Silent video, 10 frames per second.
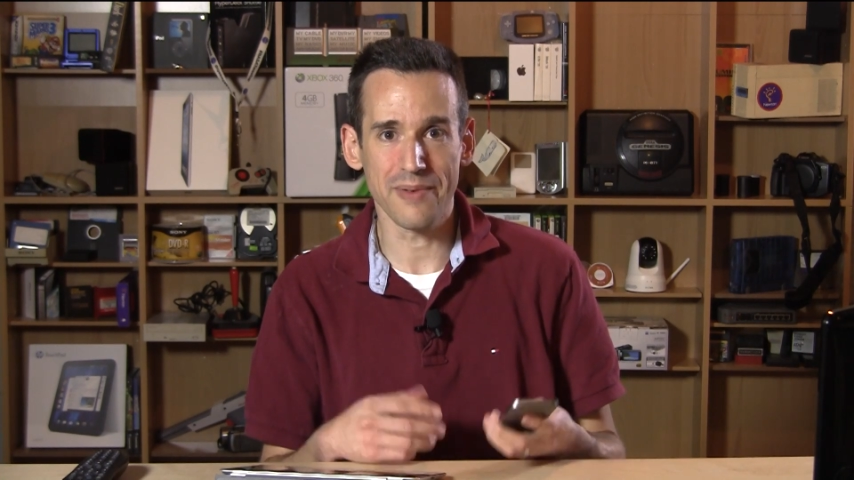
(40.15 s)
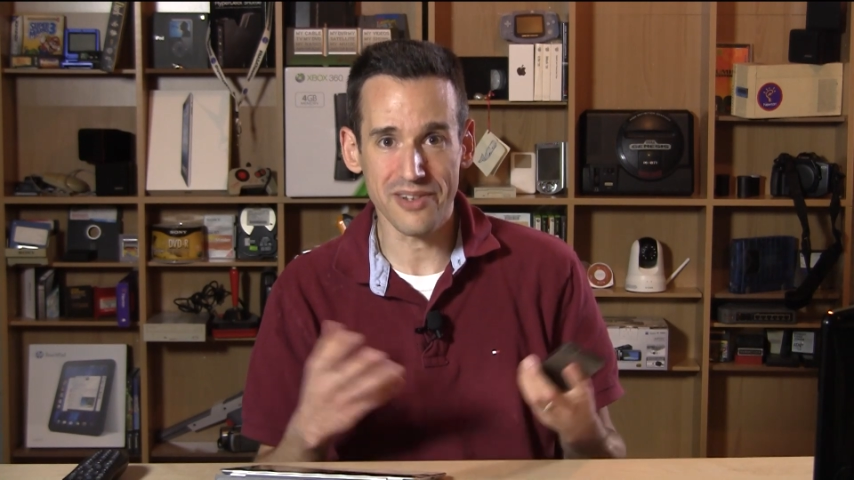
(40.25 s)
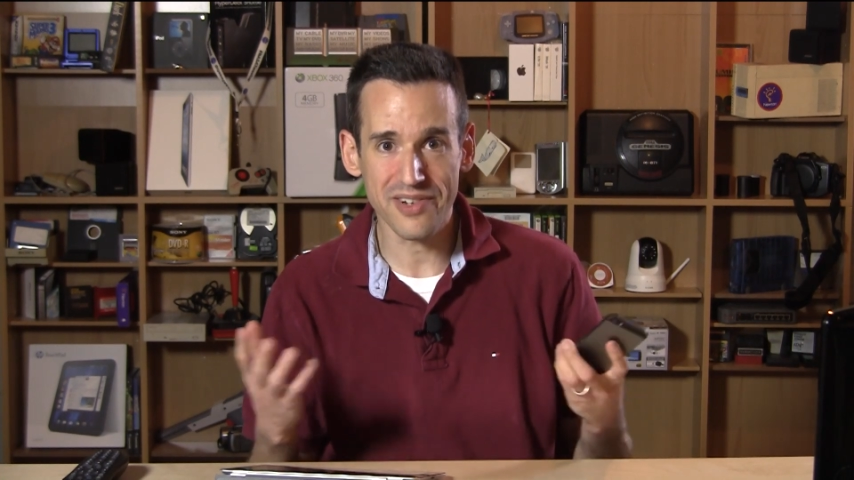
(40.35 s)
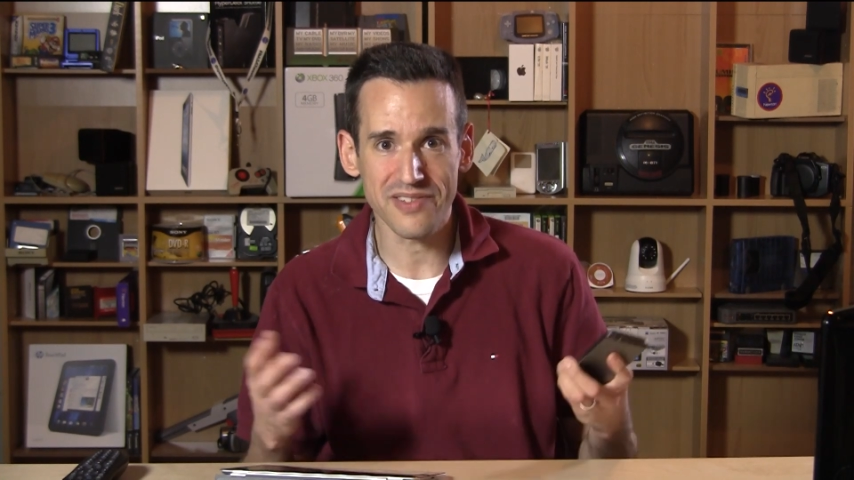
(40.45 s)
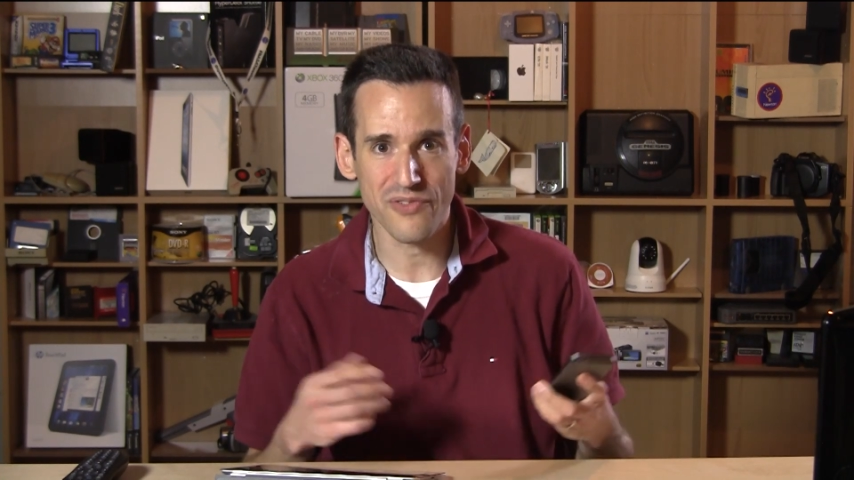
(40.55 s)
And
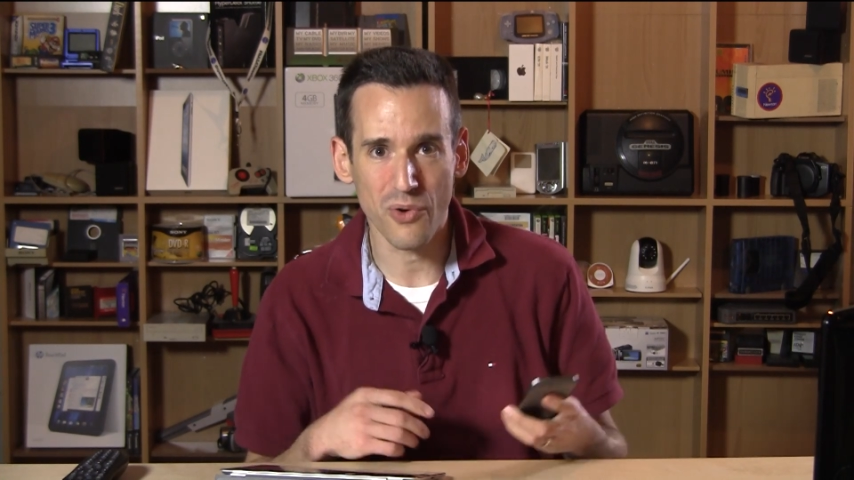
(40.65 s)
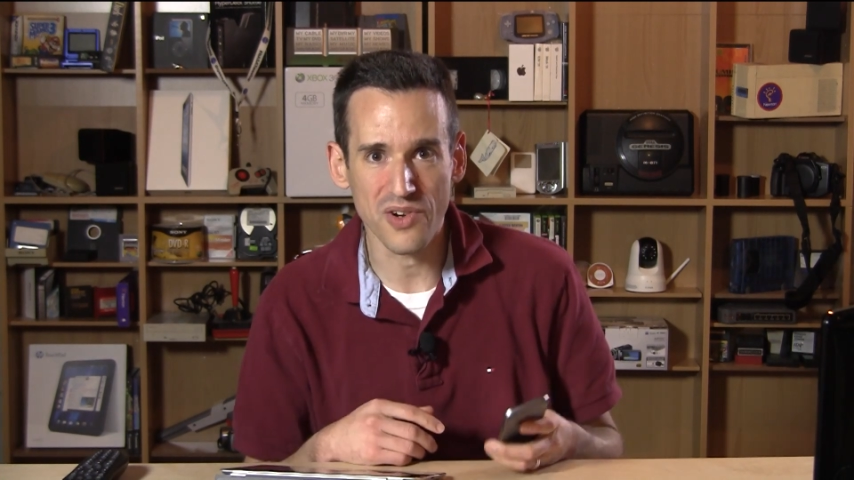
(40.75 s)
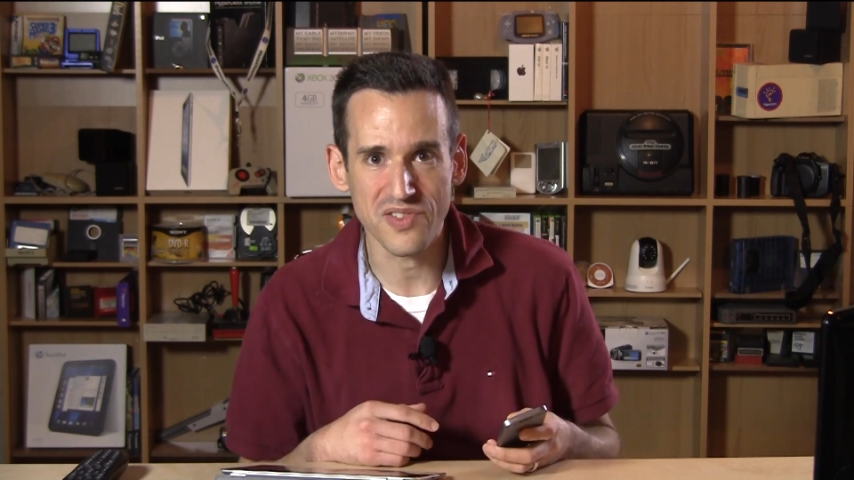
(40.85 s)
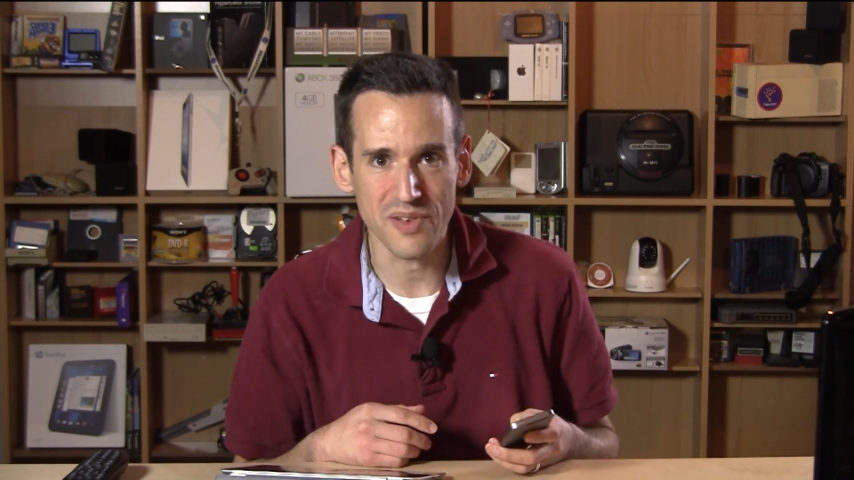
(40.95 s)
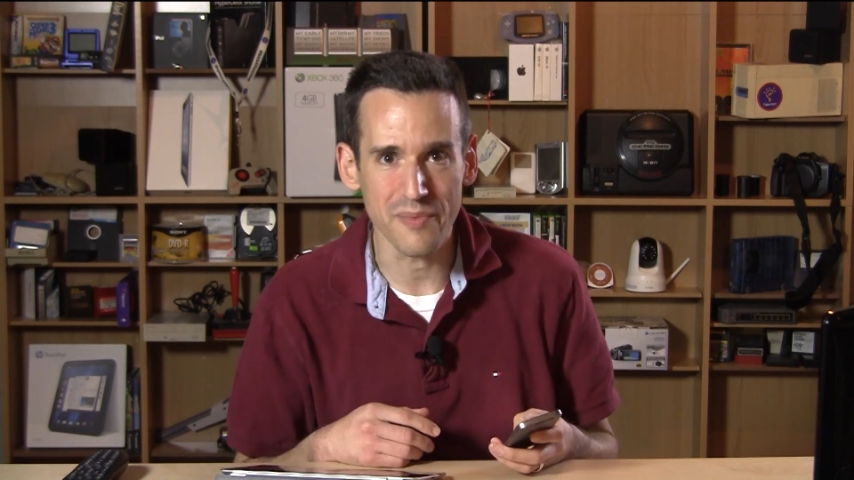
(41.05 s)
there is, of
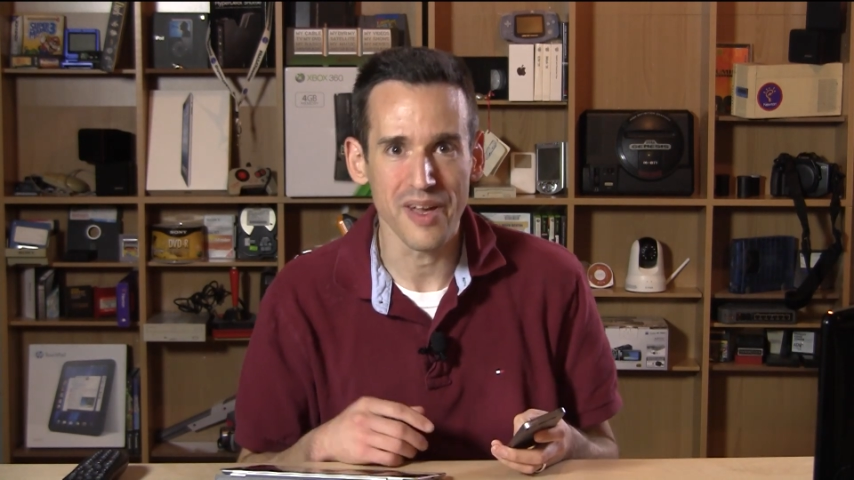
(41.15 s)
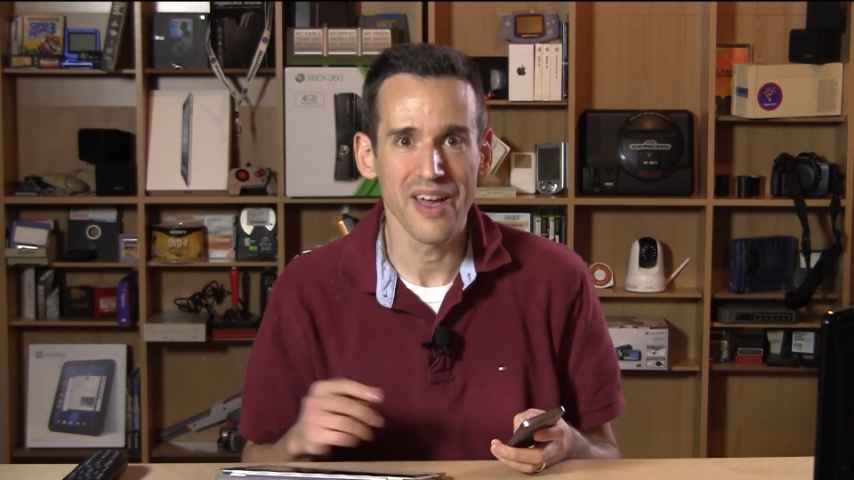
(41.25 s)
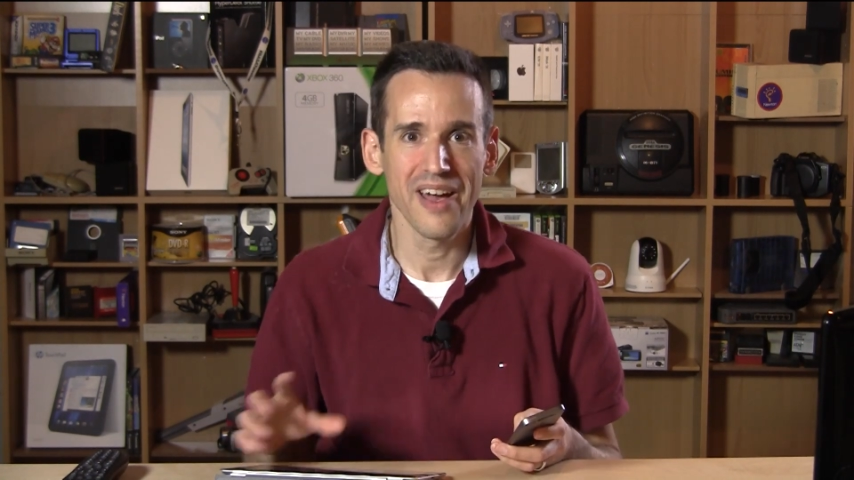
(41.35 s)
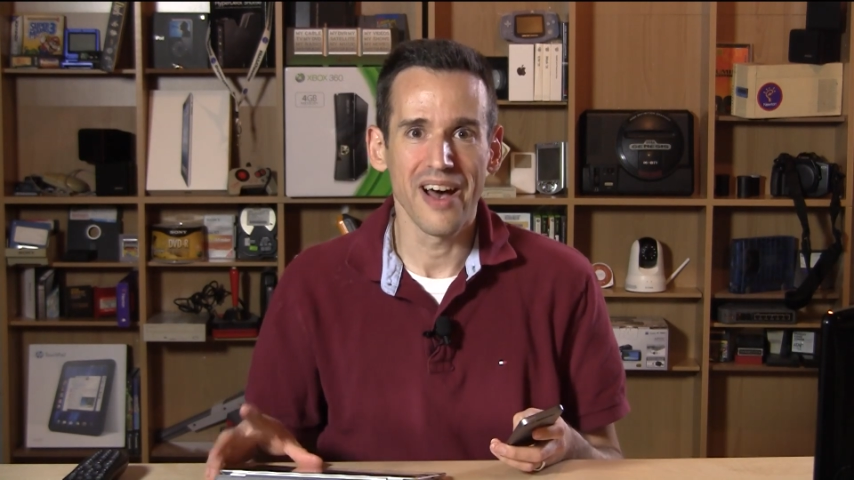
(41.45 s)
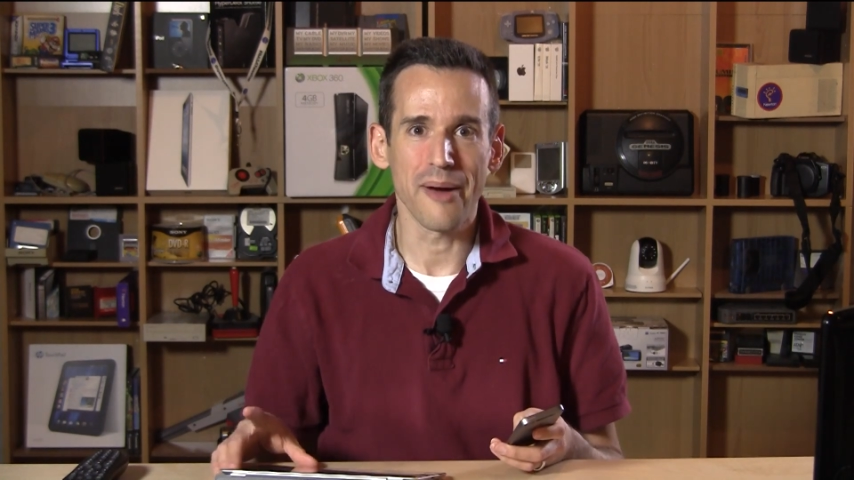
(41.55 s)
course, some
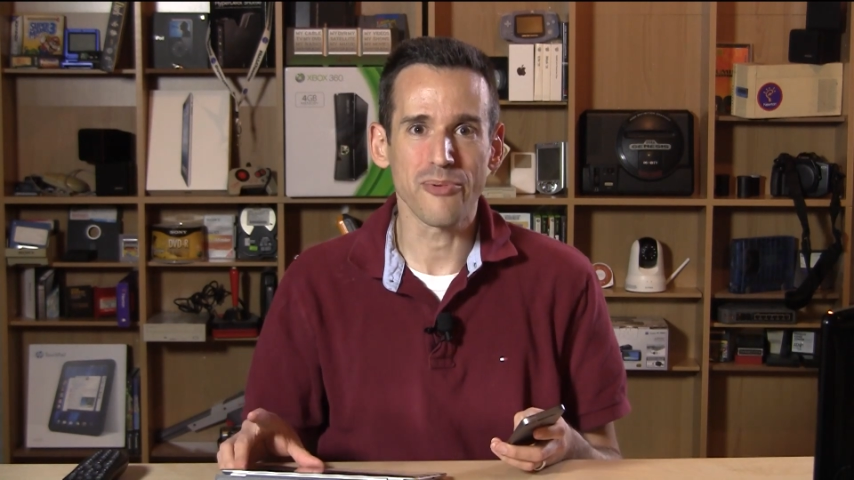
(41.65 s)
uh,